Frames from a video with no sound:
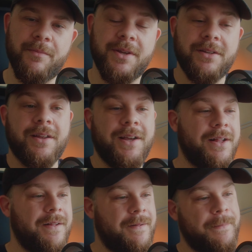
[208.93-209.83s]
I mean,
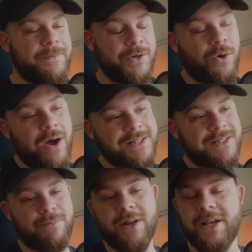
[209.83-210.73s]
it all has
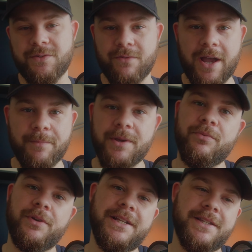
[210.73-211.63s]
its place, right?
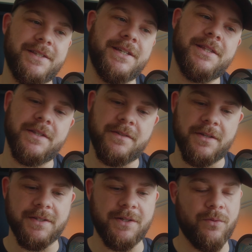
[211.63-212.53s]
People need to see these
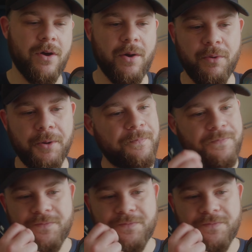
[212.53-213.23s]
things in the world, but